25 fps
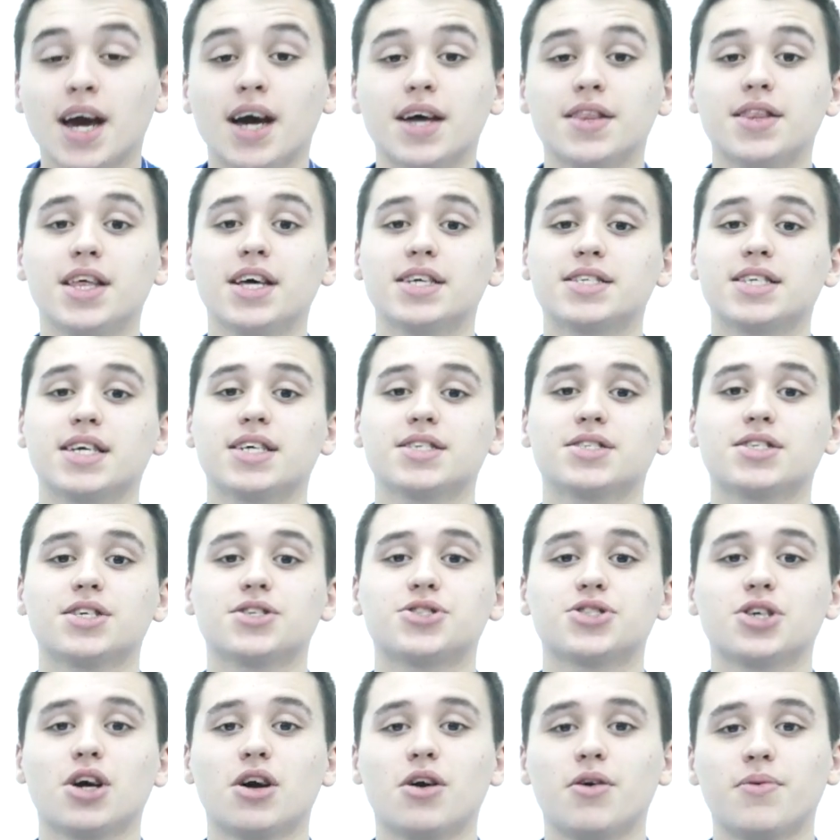This is the
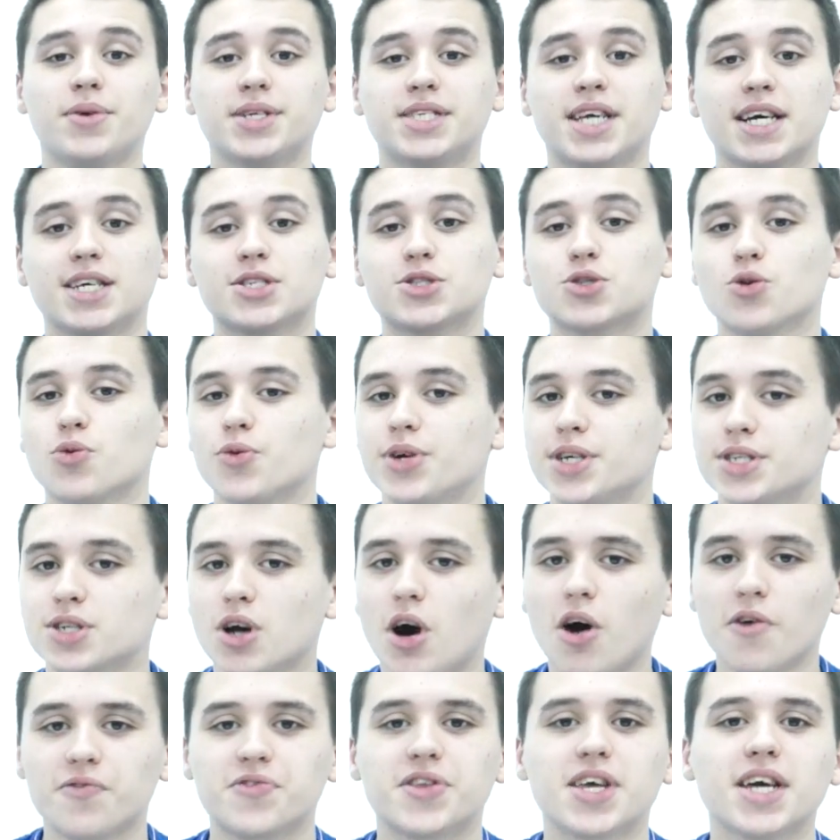show where we take stories
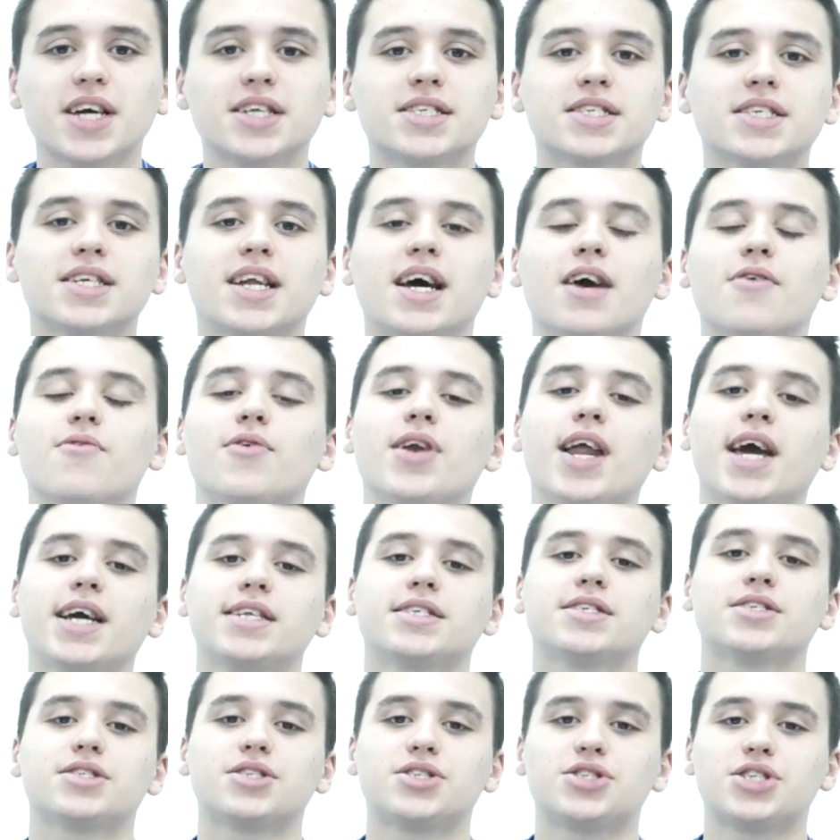off the internet
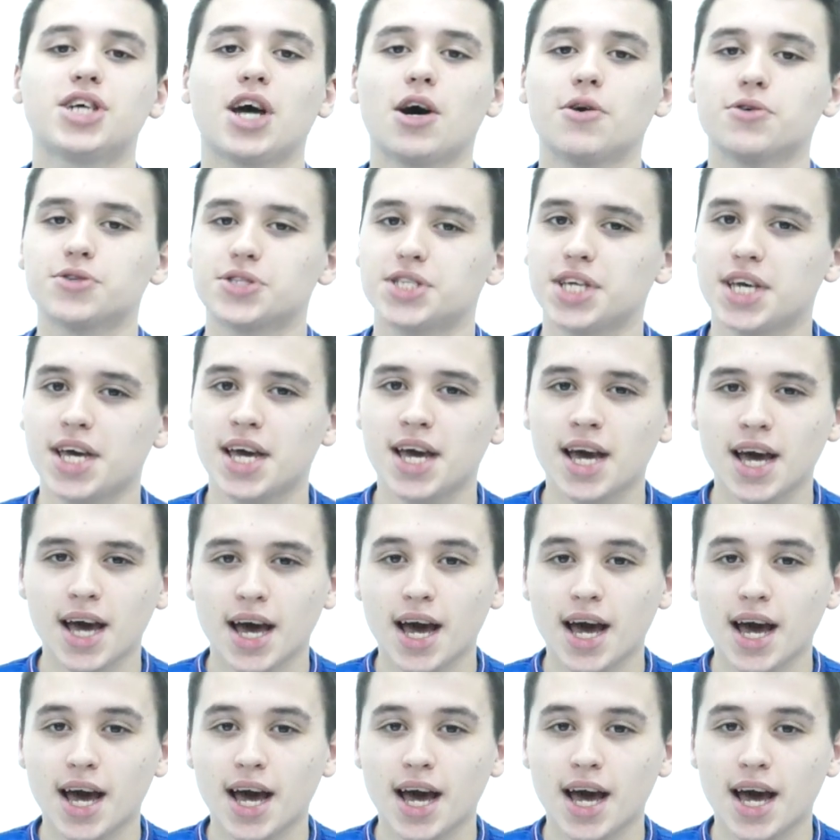relating to Chelsea